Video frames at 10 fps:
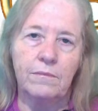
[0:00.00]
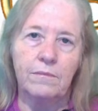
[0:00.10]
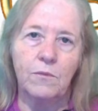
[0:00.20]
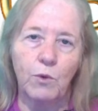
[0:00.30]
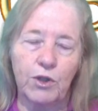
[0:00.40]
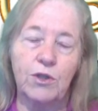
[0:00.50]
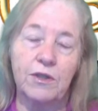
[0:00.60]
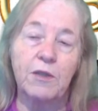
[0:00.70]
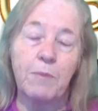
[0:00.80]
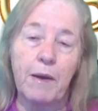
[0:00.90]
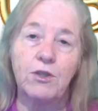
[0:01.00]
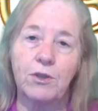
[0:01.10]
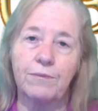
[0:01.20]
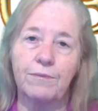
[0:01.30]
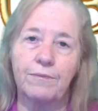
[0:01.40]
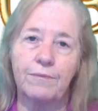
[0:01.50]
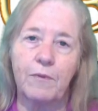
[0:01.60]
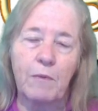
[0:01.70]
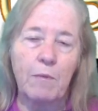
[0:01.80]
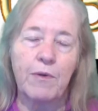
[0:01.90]
which is expansion.
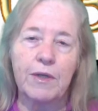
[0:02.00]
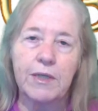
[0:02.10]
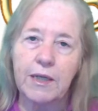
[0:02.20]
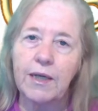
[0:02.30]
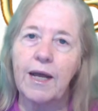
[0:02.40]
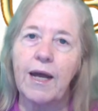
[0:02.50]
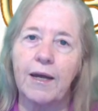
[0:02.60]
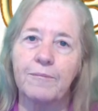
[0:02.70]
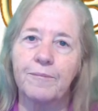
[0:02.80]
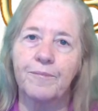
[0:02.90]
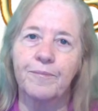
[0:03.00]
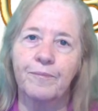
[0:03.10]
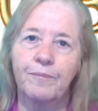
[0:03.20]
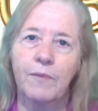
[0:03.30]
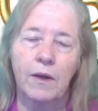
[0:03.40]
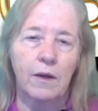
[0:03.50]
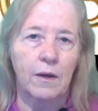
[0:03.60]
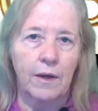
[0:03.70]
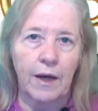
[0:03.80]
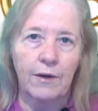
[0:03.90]
Remember the DNA,
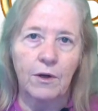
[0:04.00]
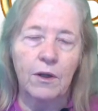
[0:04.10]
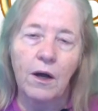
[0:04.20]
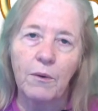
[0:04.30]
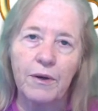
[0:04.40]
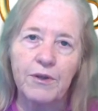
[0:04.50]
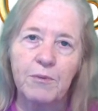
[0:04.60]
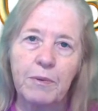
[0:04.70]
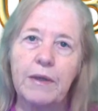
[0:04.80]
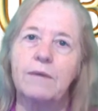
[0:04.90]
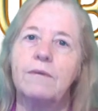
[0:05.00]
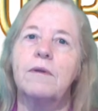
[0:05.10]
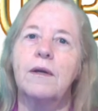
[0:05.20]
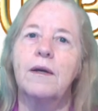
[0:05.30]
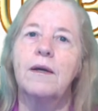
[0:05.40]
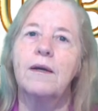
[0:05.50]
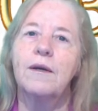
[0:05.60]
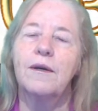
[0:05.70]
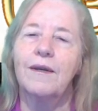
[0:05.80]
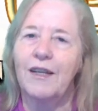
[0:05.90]
counterclockwise spin.
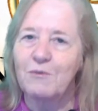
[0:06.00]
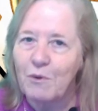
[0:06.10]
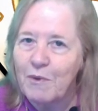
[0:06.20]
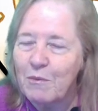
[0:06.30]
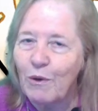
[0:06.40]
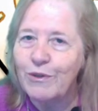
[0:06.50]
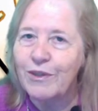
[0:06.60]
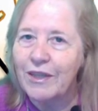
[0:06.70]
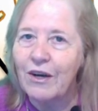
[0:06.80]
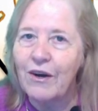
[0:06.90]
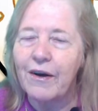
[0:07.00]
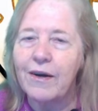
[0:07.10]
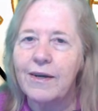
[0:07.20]
That's what we mostly are.